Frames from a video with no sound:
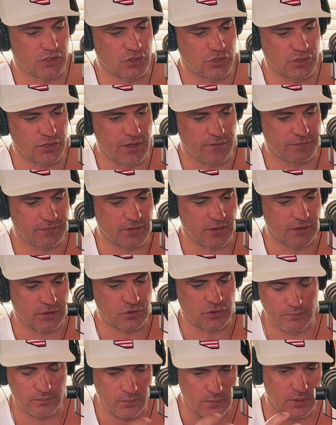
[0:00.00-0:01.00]
shift
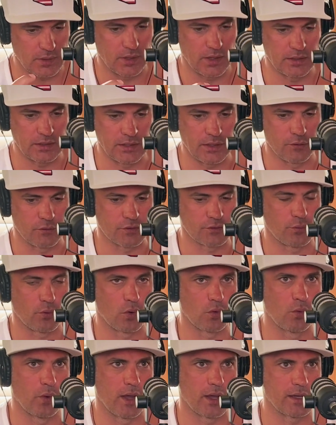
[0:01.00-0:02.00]
gears real
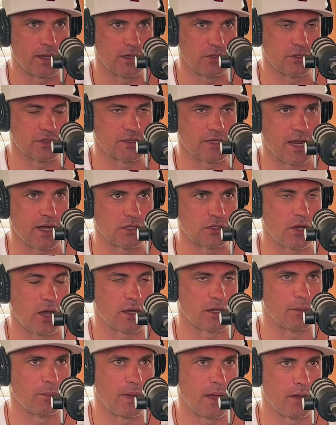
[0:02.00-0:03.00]
quick and just kind of
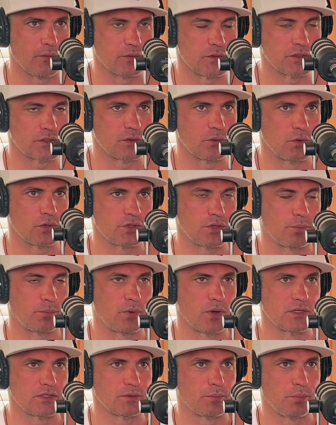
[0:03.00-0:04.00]
talk about the stewardship
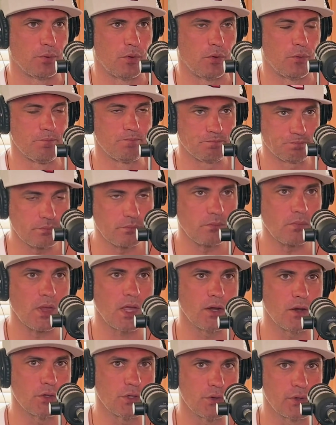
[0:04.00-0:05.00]
principle.
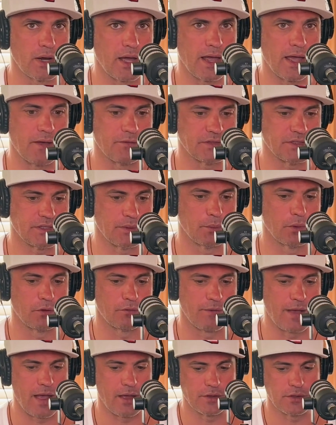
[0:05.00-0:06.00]
You and I have similar
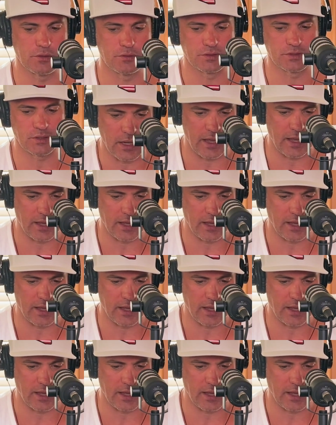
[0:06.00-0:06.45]
values,